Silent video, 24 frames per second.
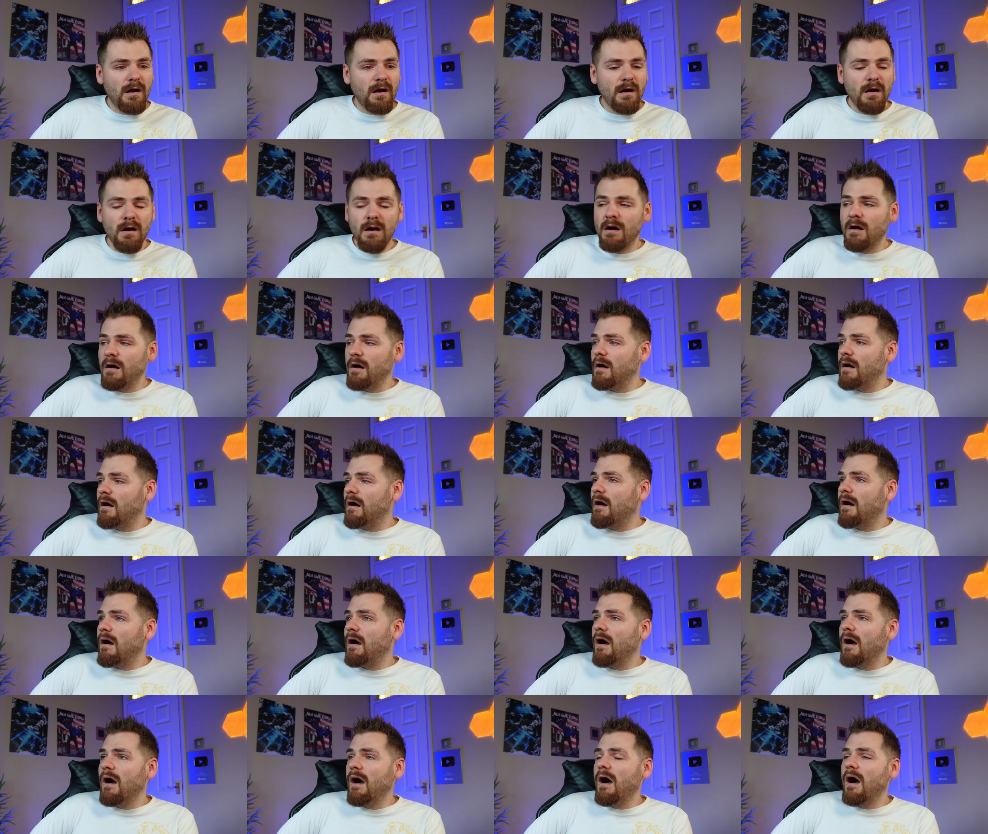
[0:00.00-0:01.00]

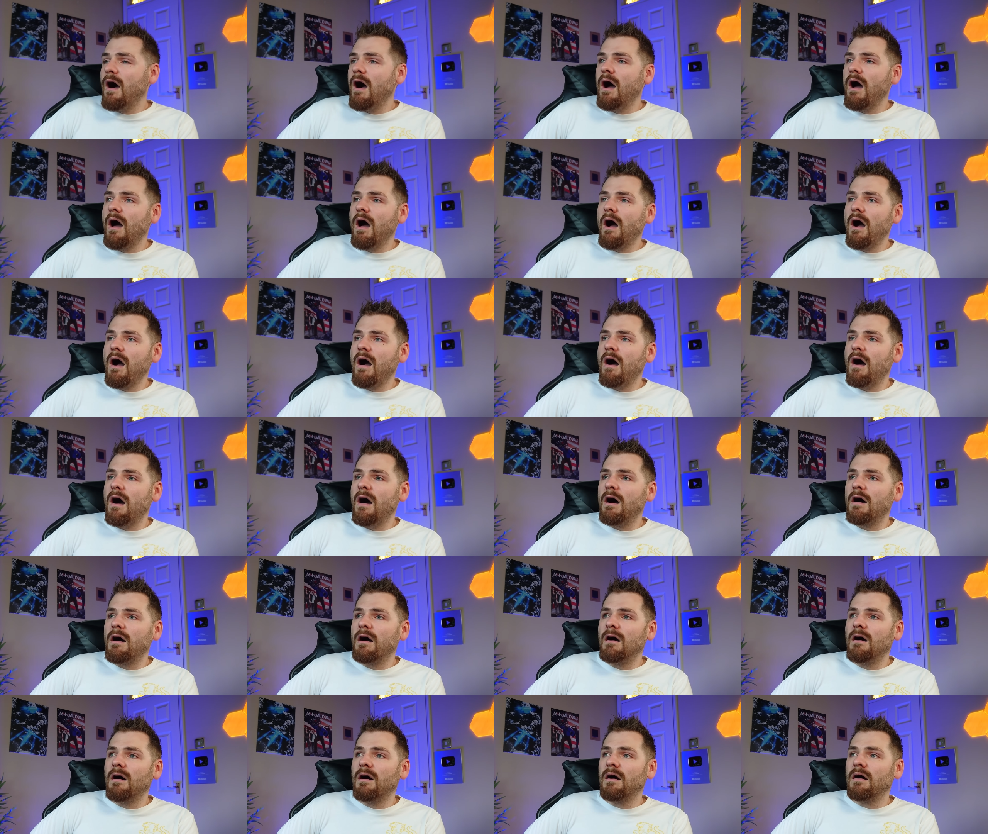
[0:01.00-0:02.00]

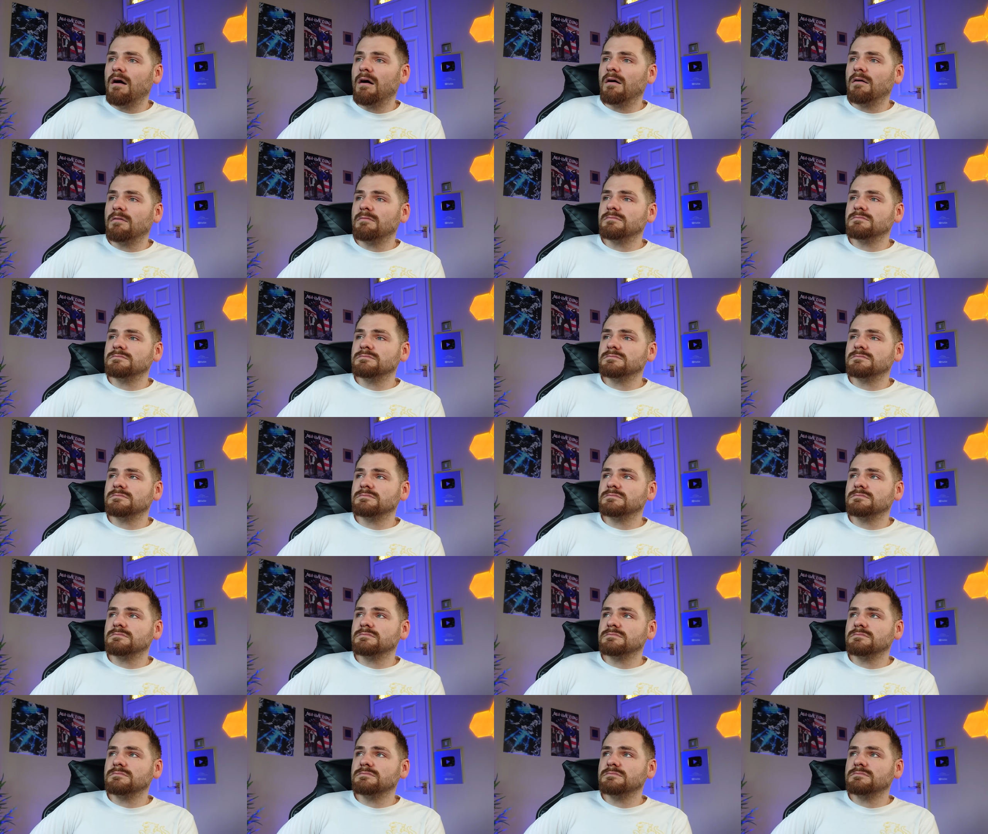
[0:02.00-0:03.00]

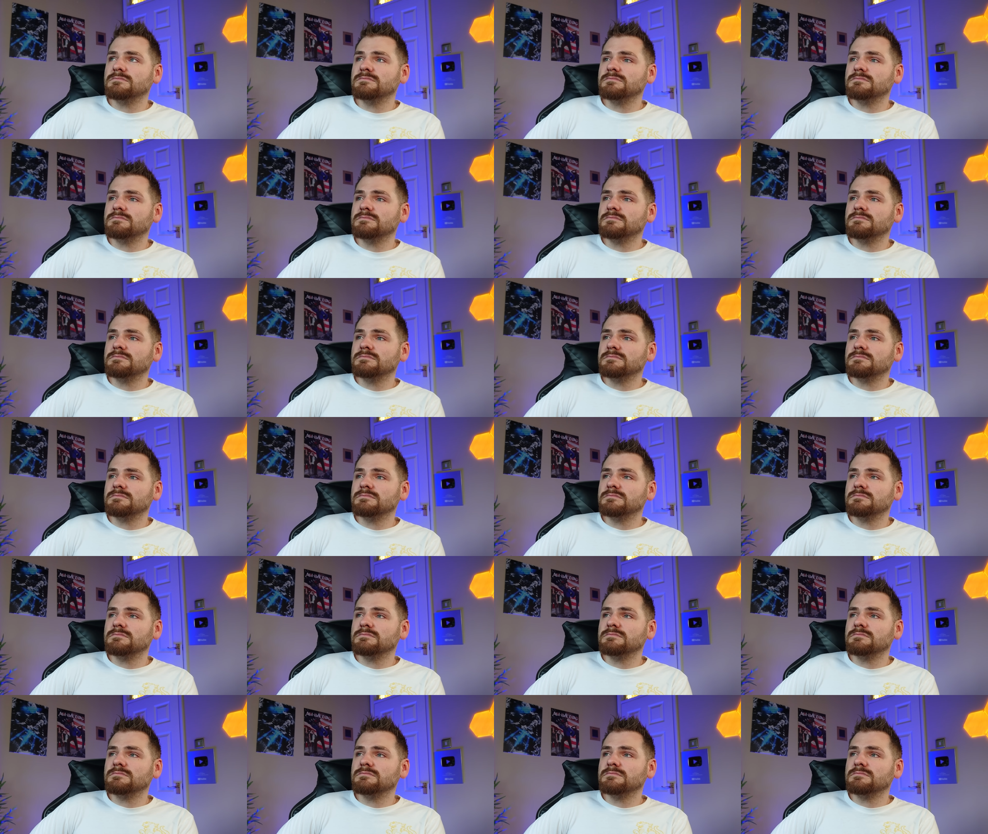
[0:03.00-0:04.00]

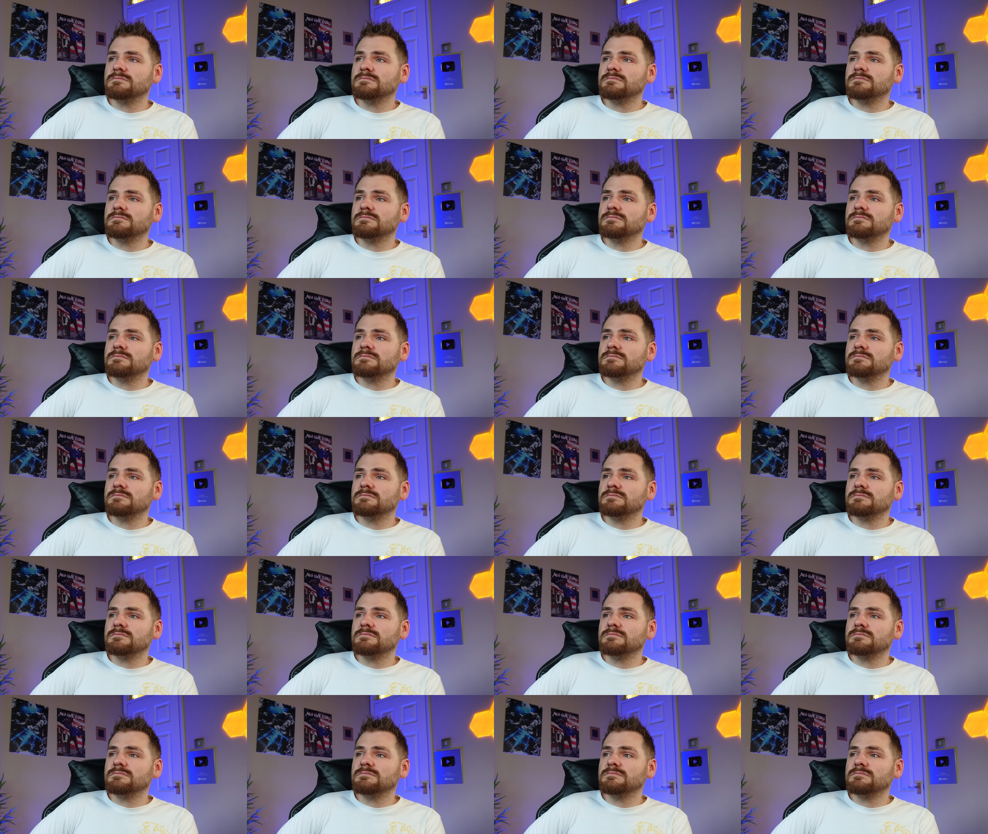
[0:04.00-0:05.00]

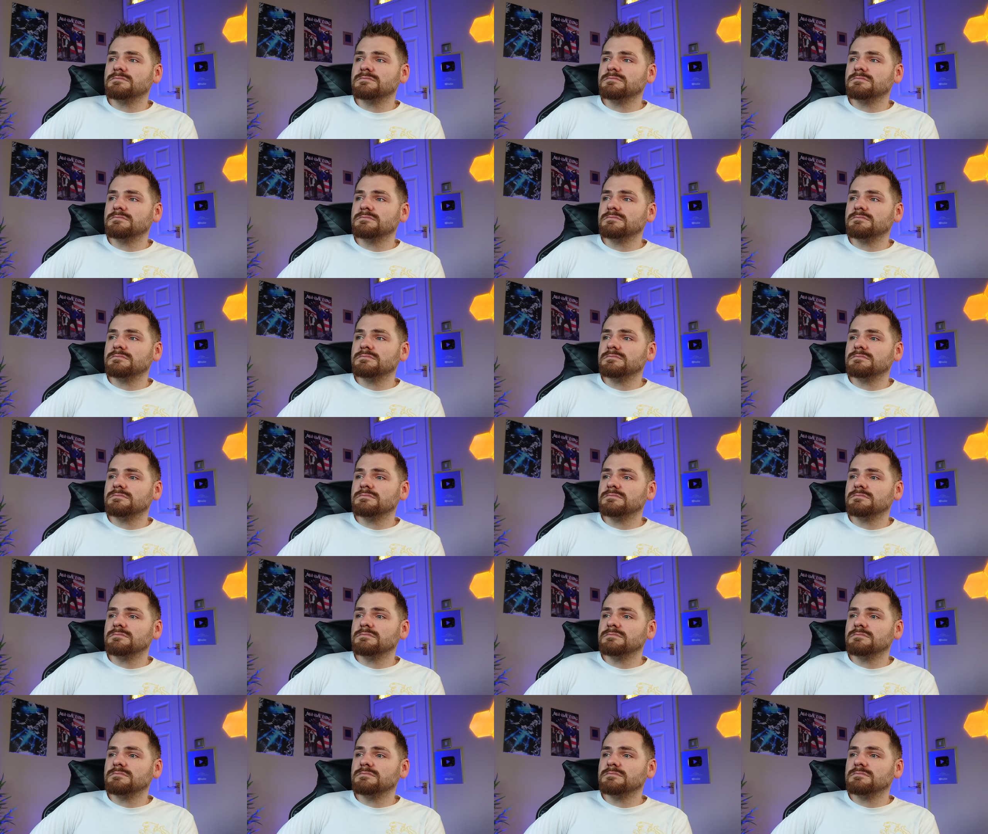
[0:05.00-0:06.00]

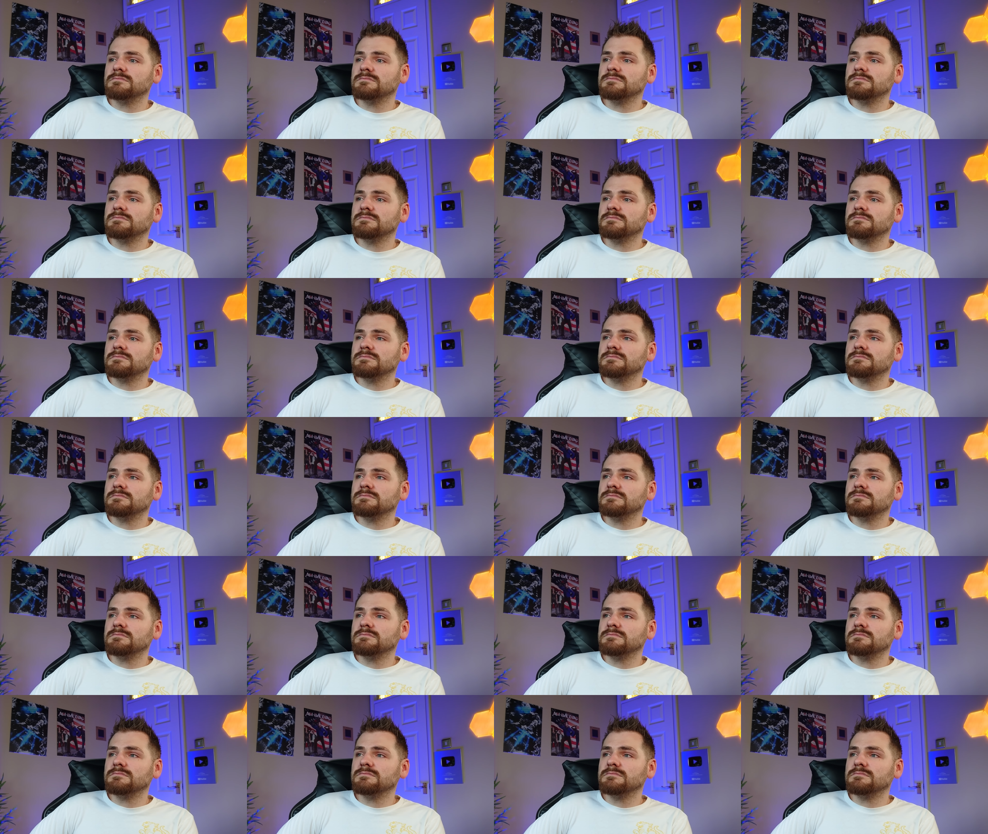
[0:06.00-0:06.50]
(no one is talking)